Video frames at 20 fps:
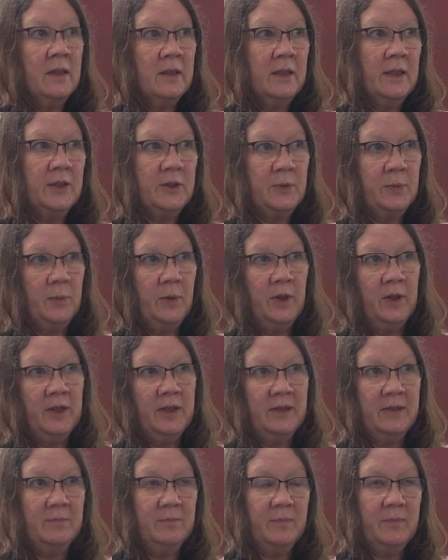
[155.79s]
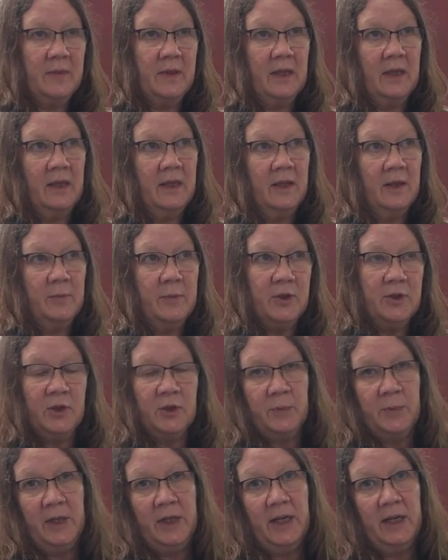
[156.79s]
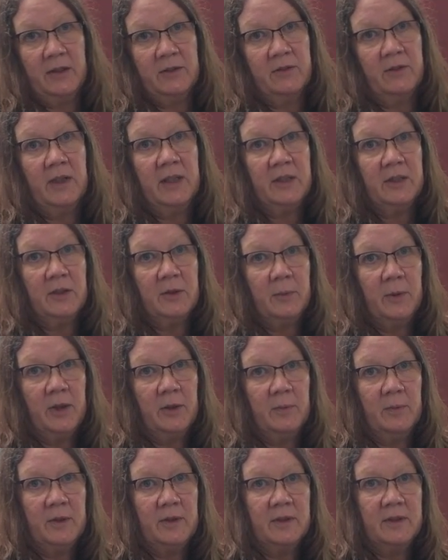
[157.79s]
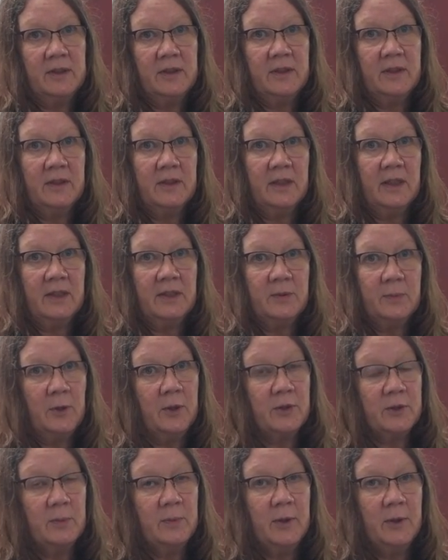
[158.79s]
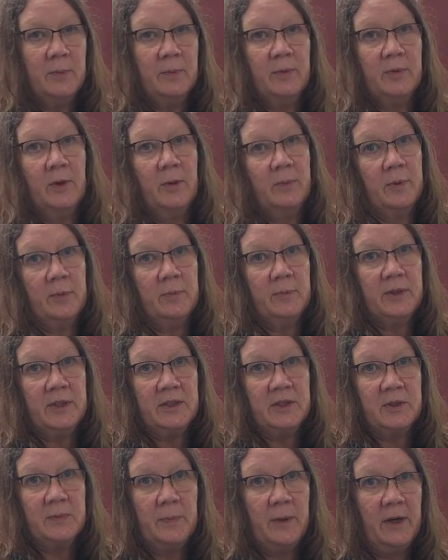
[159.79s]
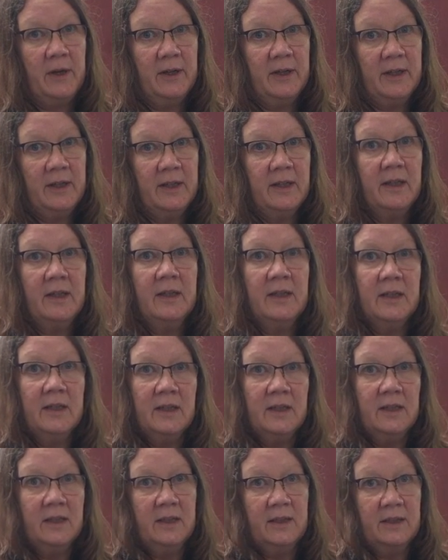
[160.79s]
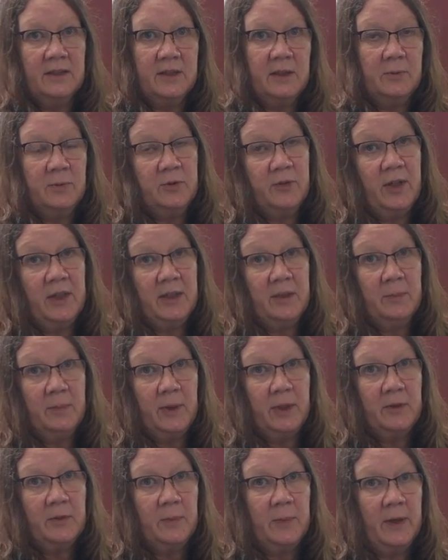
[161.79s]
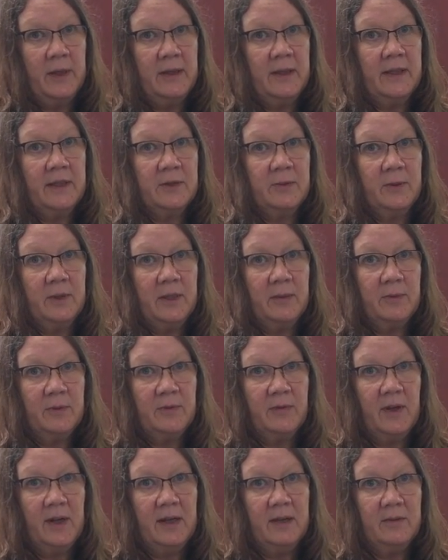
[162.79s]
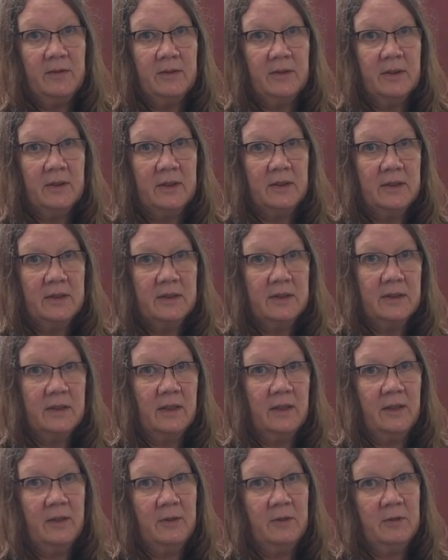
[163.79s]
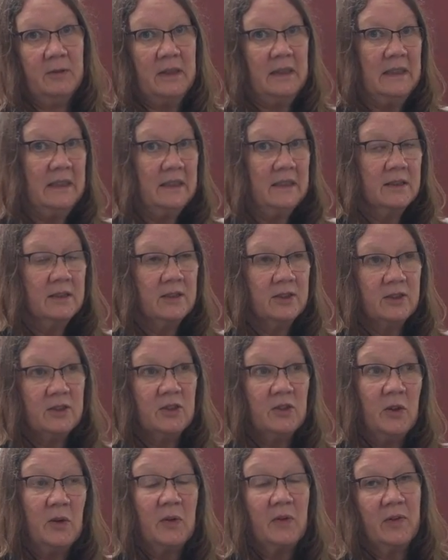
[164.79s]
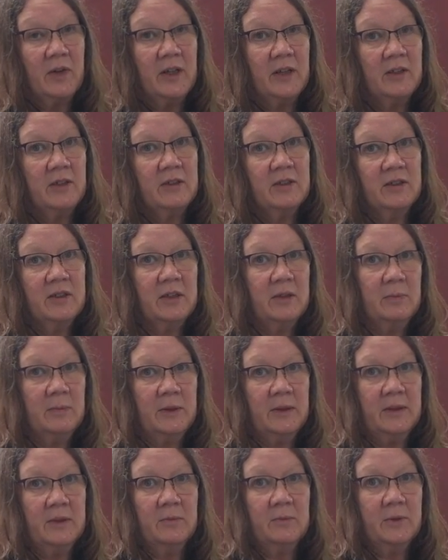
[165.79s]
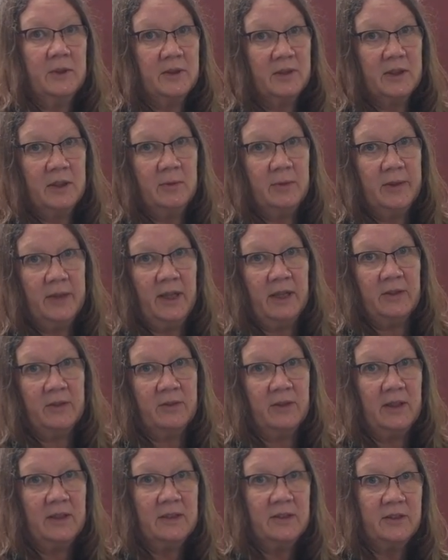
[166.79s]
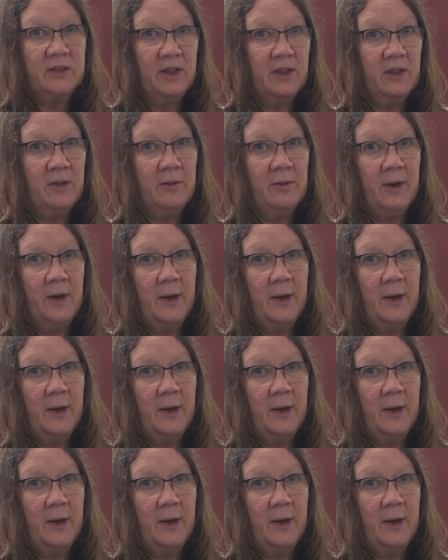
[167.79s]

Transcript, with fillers: This one um, is just being x-rayed at the moment there's possibly a problem with his spine as he was dragging both back legs when he was found. So it doesn't look very good, but we'll see what the x-rays show.